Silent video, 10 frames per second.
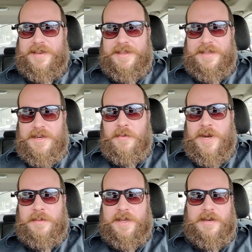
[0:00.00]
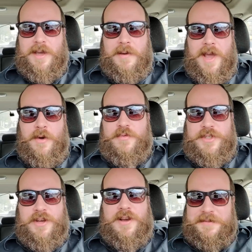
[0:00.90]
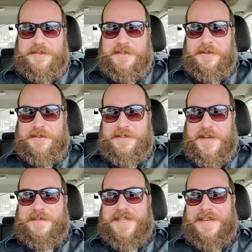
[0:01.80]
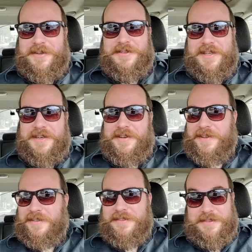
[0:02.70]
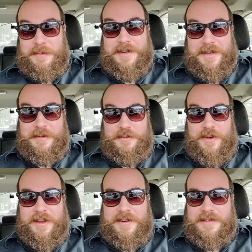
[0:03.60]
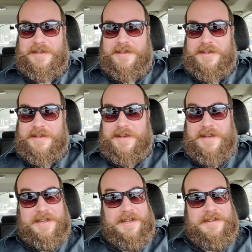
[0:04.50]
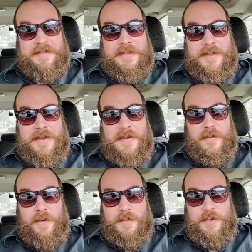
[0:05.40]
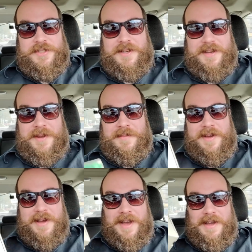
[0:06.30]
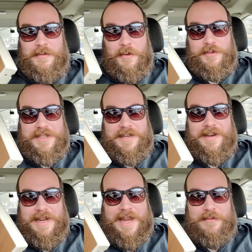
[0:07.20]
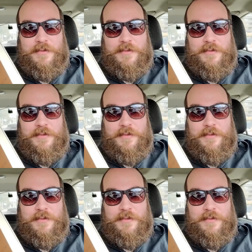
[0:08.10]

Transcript: You know what I mean. I overtalk, so time to get out there and see what I can find. Again, one more time, I've only got 8